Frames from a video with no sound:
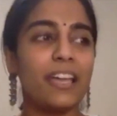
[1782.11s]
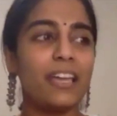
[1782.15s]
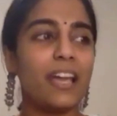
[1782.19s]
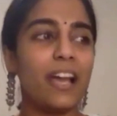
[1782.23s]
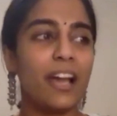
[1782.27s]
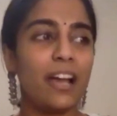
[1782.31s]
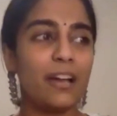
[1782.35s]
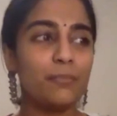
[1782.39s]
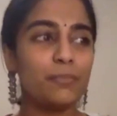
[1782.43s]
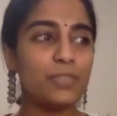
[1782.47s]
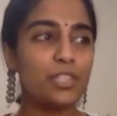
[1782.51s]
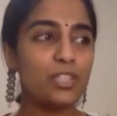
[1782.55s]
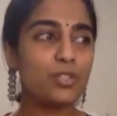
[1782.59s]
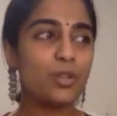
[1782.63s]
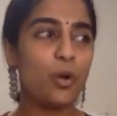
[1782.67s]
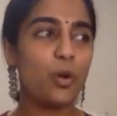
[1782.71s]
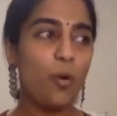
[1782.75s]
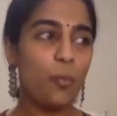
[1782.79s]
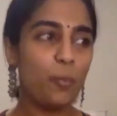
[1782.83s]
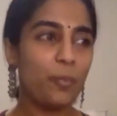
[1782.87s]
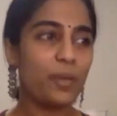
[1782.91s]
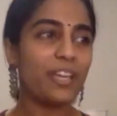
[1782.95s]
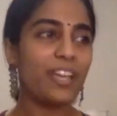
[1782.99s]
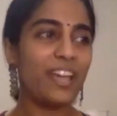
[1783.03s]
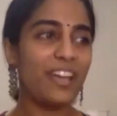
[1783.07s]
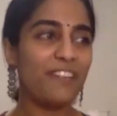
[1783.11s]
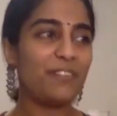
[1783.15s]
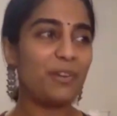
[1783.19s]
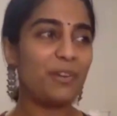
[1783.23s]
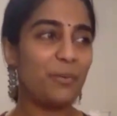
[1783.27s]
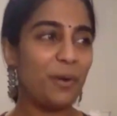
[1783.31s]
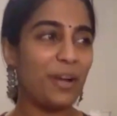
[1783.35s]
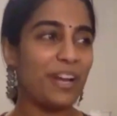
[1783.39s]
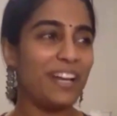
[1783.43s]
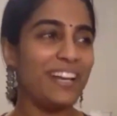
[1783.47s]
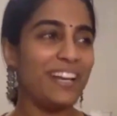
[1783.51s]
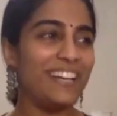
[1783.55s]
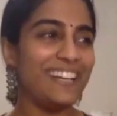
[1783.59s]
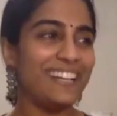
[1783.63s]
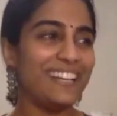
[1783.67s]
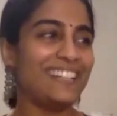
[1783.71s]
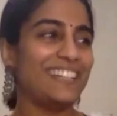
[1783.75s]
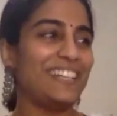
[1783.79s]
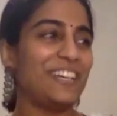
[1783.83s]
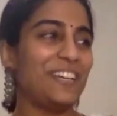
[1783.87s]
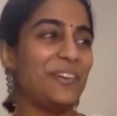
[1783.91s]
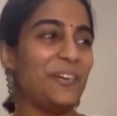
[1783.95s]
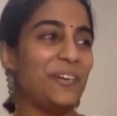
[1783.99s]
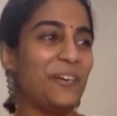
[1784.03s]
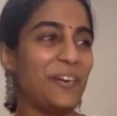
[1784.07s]
I'm just hoping everyone
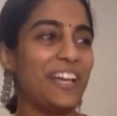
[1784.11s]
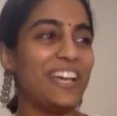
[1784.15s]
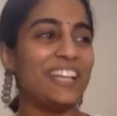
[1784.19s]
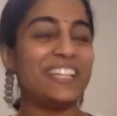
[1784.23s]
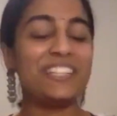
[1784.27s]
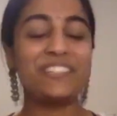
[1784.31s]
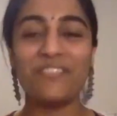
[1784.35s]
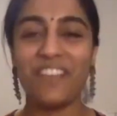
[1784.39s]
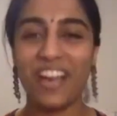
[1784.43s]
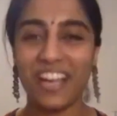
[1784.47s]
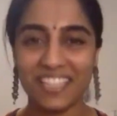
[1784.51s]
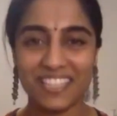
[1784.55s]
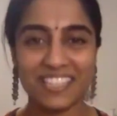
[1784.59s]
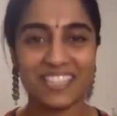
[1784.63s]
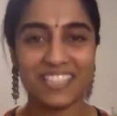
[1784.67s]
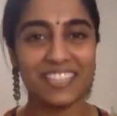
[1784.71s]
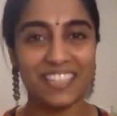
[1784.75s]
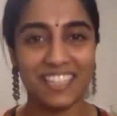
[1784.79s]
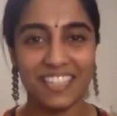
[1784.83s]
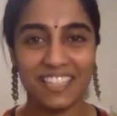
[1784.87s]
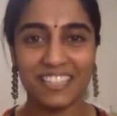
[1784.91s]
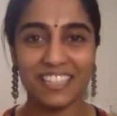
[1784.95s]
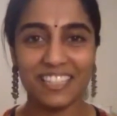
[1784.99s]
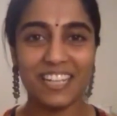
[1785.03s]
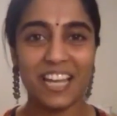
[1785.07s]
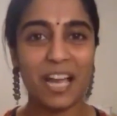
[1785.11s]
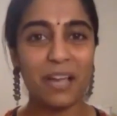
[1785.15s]
gets vaccinated.